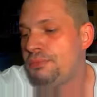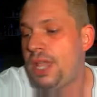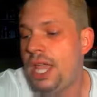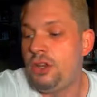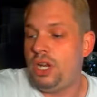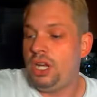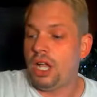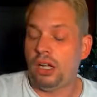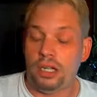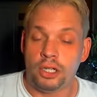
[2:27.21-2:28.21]
and you're needing
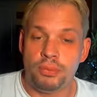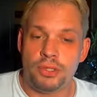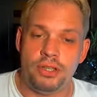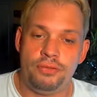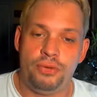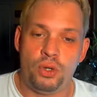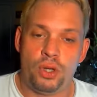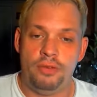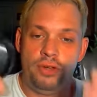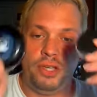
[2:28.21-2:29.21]
100% full
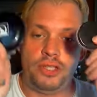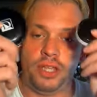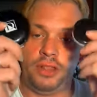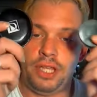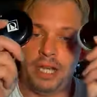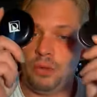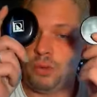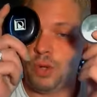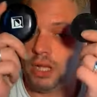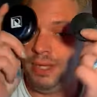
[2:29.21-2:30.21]
coverage, then I would
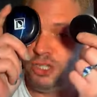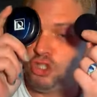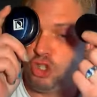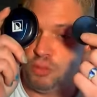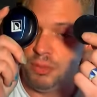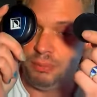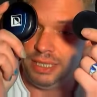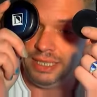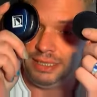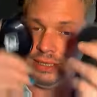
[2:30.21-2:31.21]
recommend
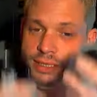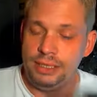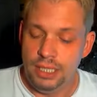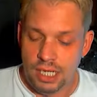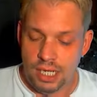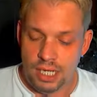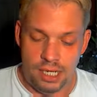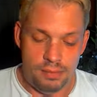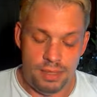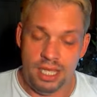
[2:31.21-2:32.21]
Dermablend.
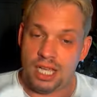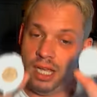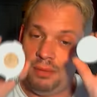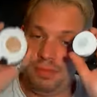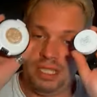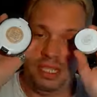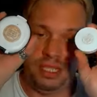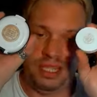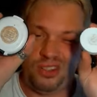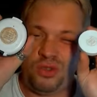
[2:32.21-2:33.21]
It comes
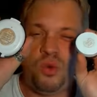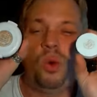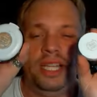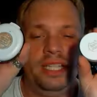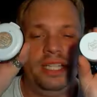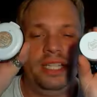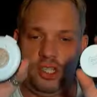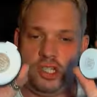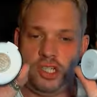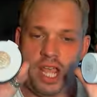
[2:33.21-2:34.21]
in like
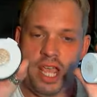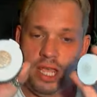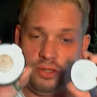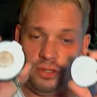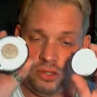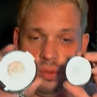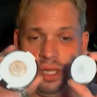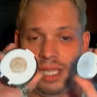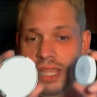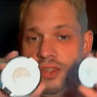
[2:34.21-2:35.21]
27 shades, so
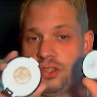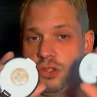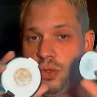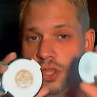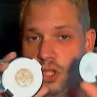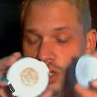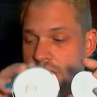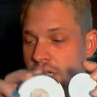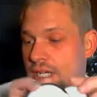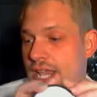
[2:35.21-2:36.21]
again, this is one that you're
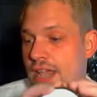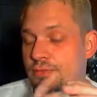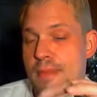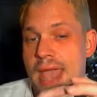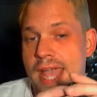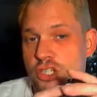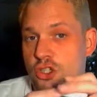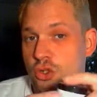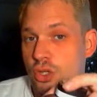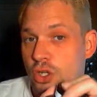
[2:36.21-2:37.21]
going to need to have matched
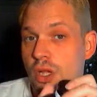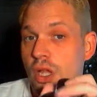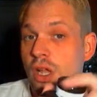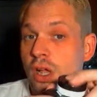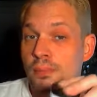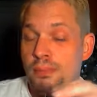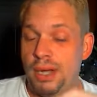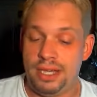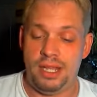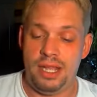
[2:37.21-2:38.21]
to you,
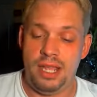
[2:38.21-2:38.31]
but